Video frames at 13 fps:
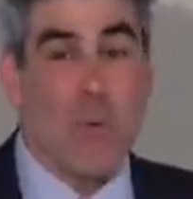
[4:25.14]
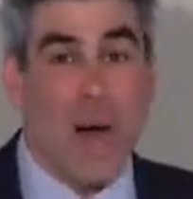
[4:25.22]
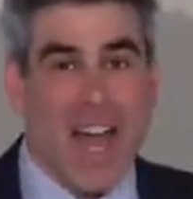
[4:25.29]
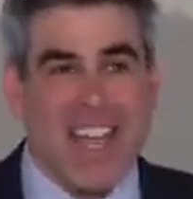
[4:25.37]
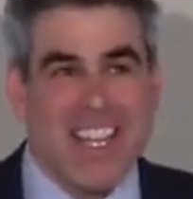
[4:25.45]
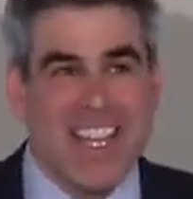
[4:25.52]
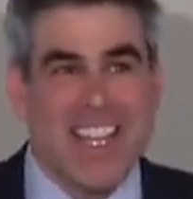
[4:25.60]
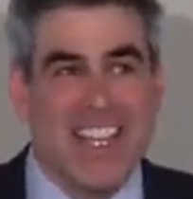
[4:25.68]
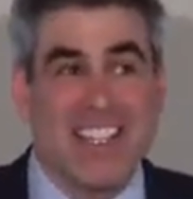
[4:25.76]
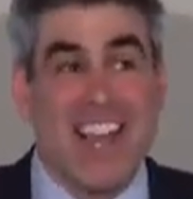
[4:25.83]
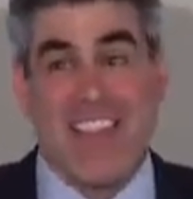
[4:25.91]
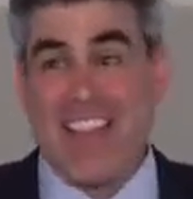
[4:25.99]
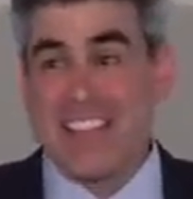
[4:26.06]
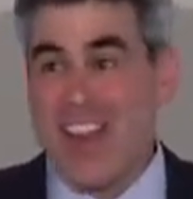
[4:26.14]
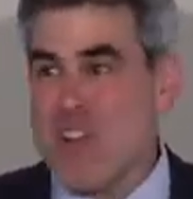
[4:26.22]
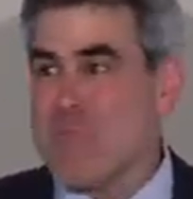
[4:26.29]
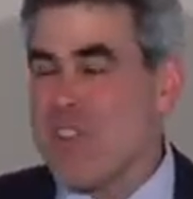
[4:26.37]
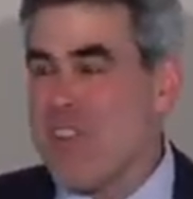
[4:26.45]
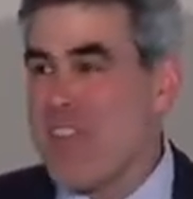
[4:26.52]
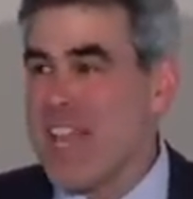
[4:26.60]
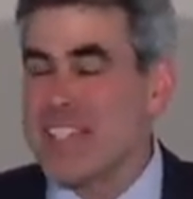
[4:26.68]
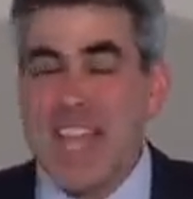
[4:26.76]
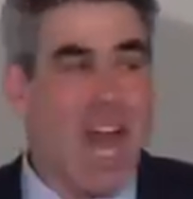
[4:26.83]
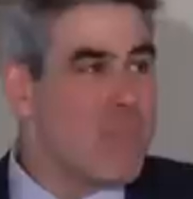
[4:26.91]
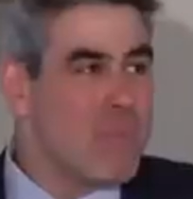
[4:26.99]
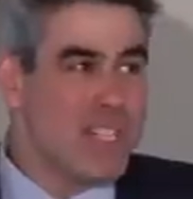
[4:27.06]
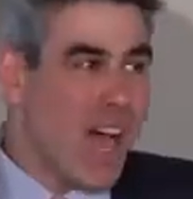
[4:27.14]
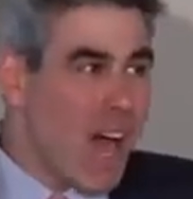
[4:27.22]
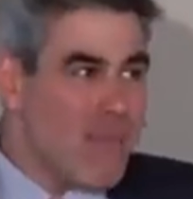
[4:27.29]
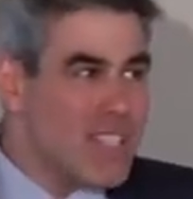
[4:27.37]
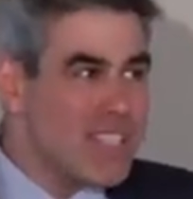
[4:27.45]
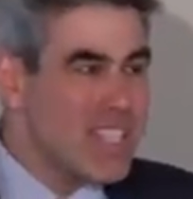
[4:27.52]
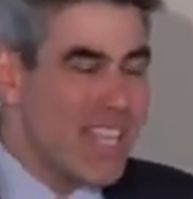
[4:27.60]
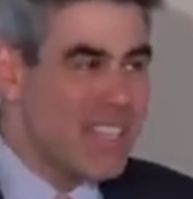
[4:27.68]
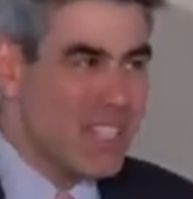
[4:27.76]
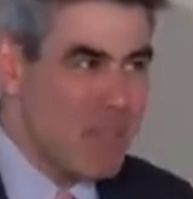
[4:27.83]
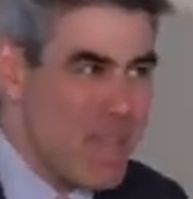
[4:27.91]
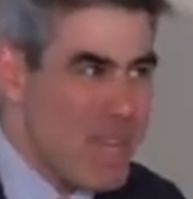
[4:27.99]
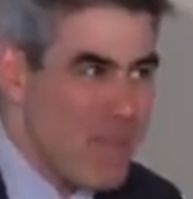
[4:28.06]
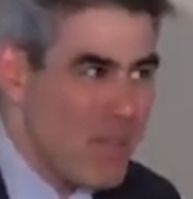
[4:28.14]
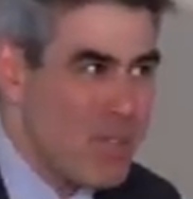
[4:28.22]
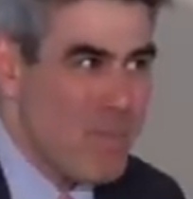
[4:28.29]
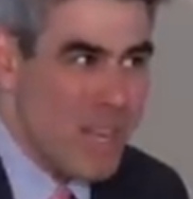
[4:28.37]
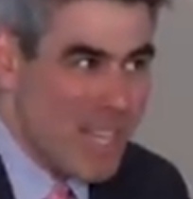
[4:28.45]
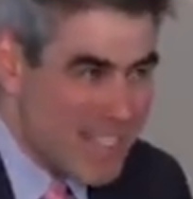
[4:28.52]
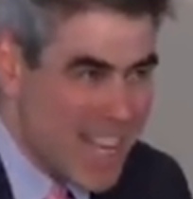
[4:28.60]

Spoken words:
why it is that terrible things happen to obviously innocent people. So I'm not